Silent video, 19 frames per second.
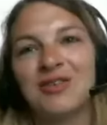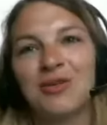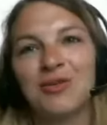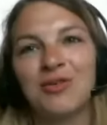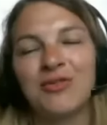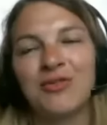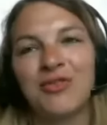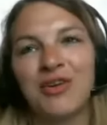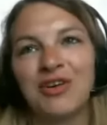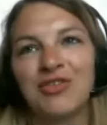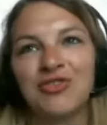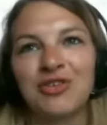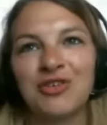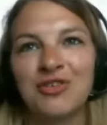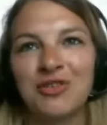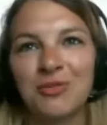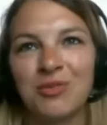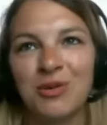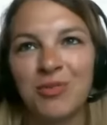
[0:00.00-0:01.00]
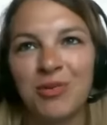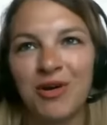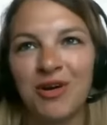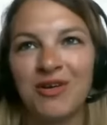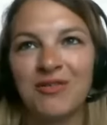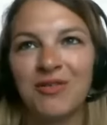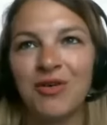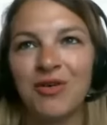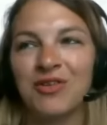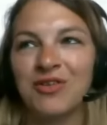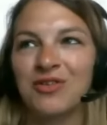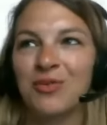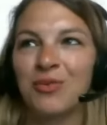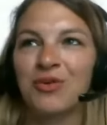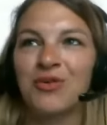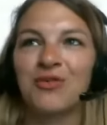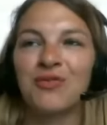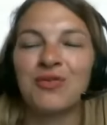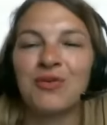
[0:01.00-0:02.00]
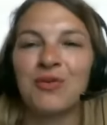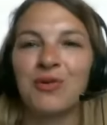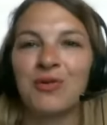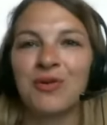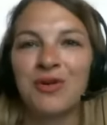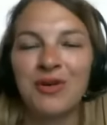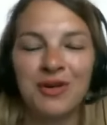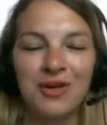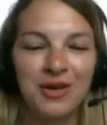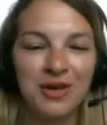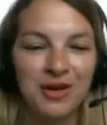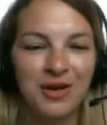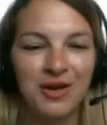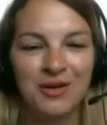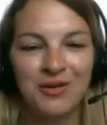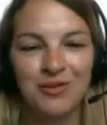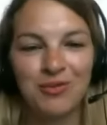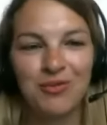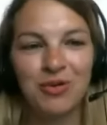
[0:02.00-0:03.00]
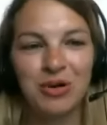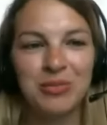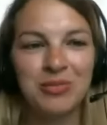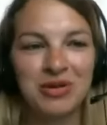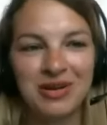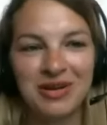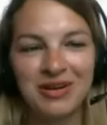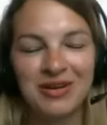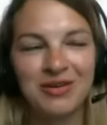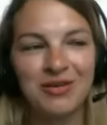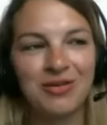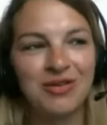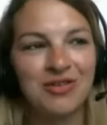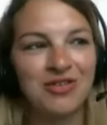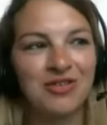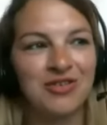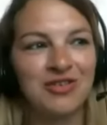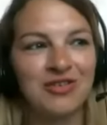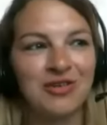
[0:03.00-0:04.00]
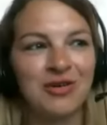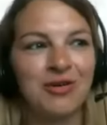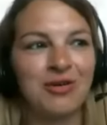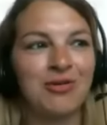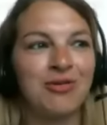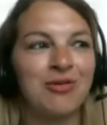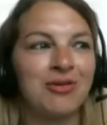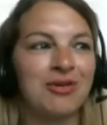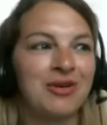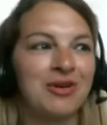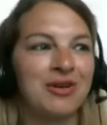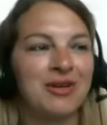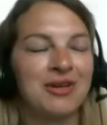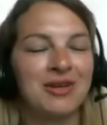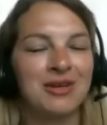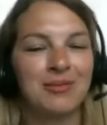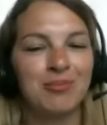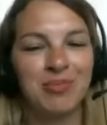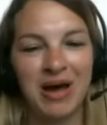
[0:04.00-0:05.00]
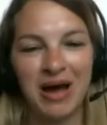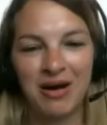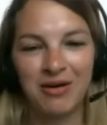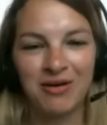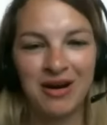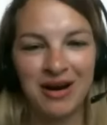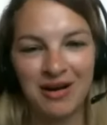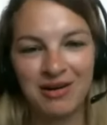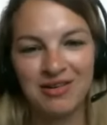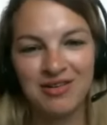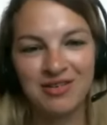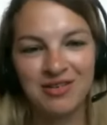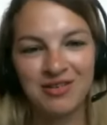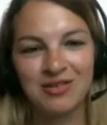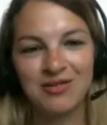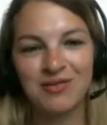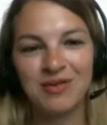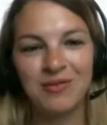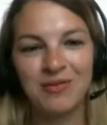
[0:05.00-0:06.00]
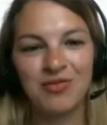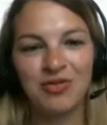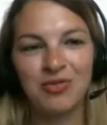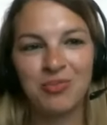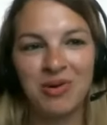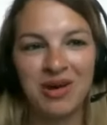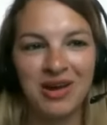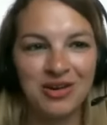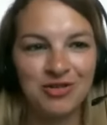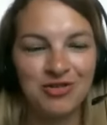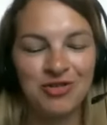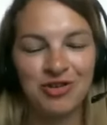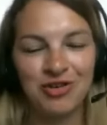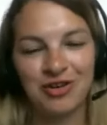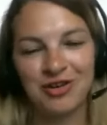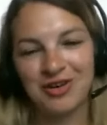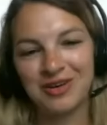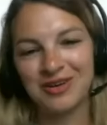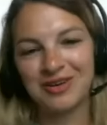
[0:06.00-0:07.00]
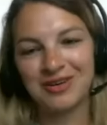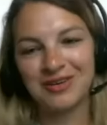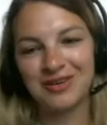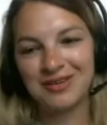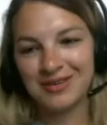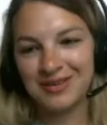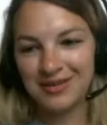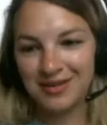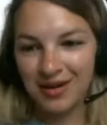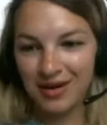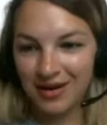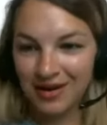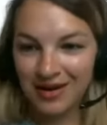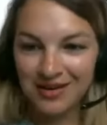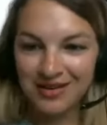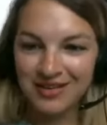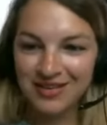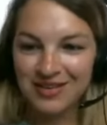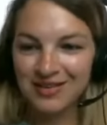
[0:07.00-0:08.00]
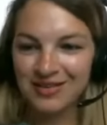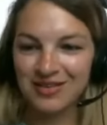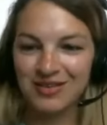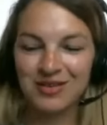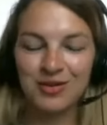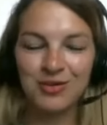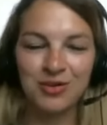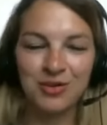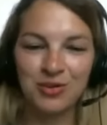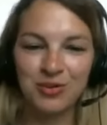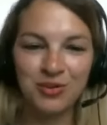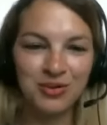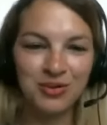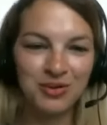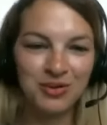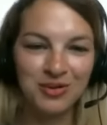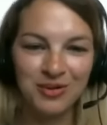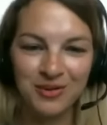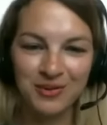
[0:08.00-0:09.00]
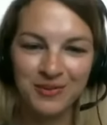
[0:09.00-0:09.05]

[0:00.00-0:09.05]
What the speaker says: refreshing to be part of all these wonderful women who are so powerhouses of information, and it's so cool.